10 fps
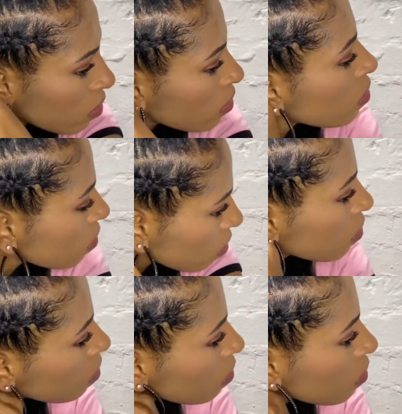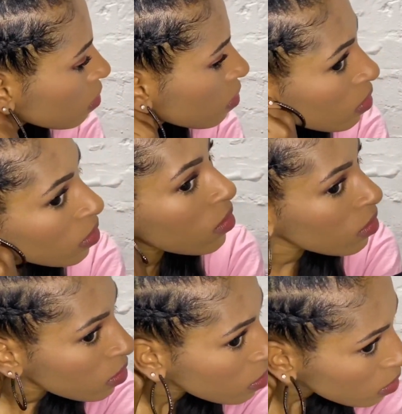that is showing,
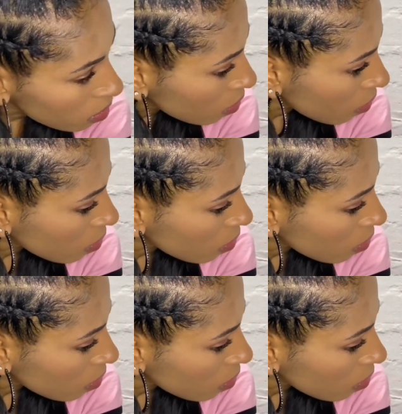and then